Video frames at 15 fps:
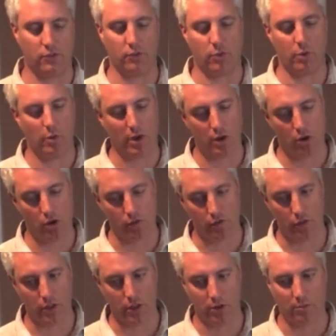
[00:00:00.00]
So we went over
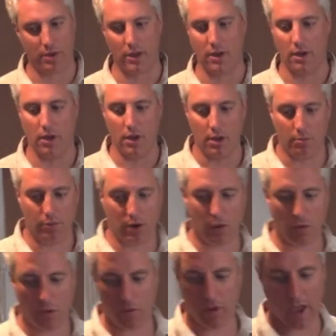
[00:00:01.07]
a little bit, but
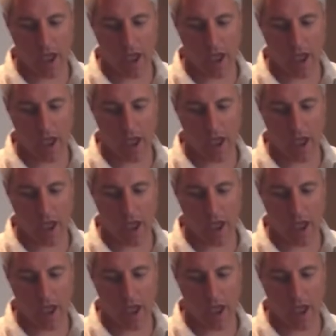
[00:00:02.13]
what we